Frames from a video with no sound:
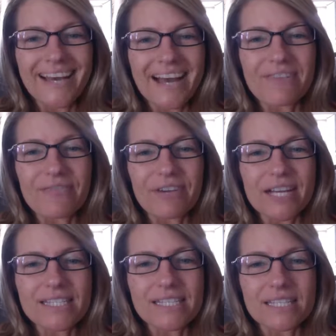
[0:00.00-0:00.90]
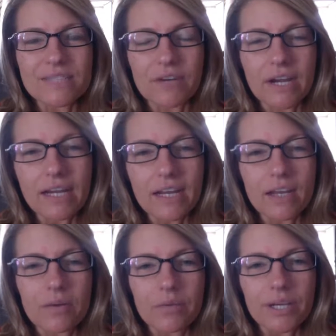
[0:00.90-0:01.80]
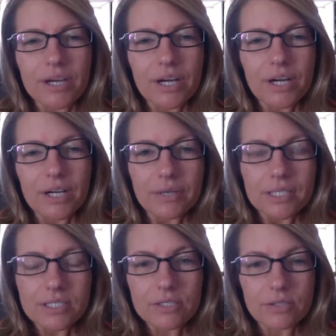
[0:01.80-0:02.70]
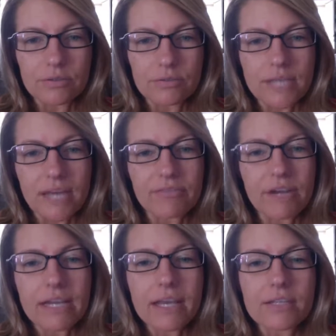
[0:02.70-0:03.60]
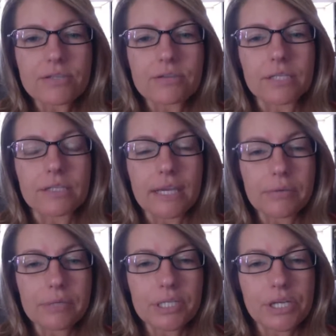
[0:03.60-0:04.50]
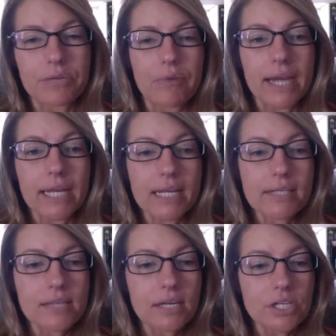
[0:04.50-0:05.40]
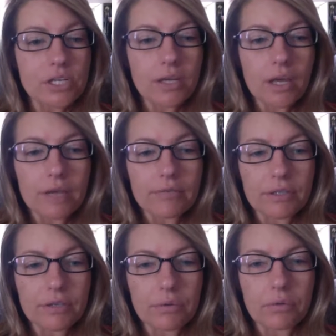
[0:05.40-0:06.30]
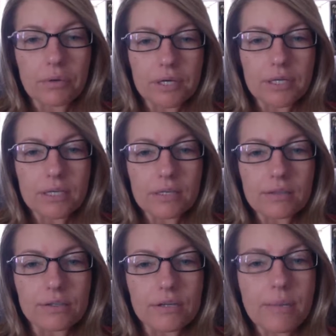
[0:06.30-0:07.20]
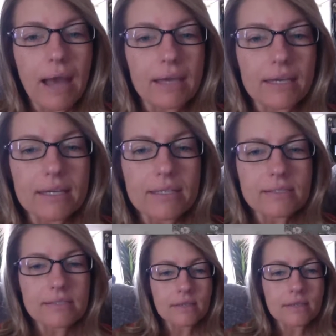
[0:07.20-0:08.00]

Hi friends, it's Friday and we are going to dive right into the language and writing section of your e-learning packets.